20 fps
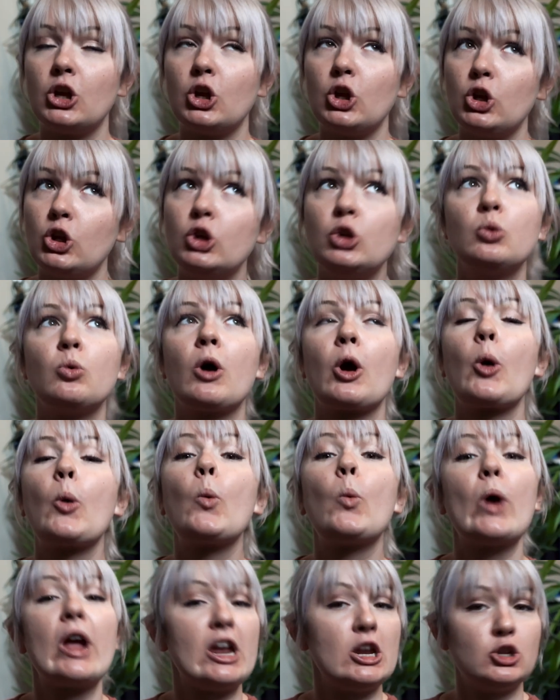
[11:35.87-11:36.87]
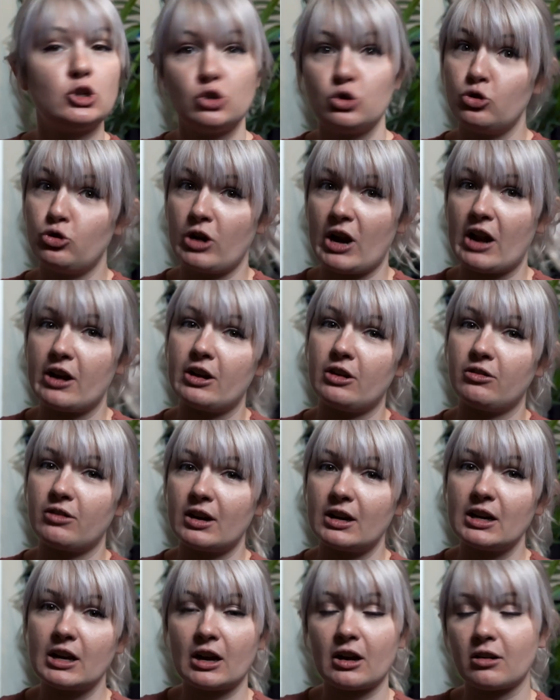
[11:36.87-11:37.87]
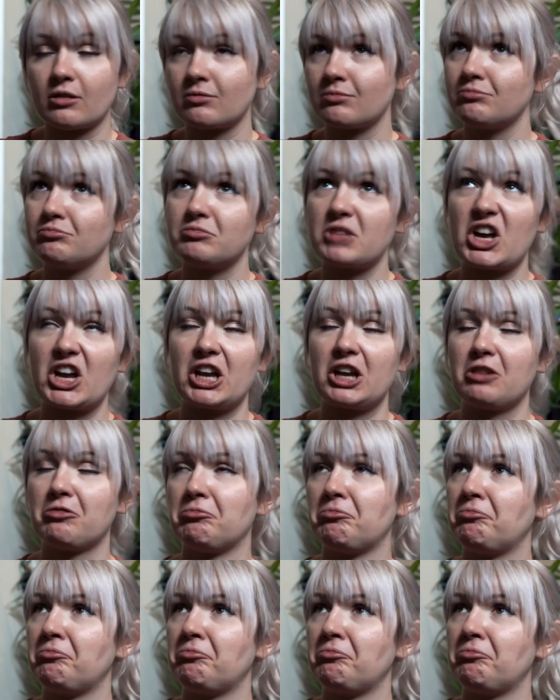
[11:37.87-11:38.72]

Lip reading: you are way too crowded right now. Like,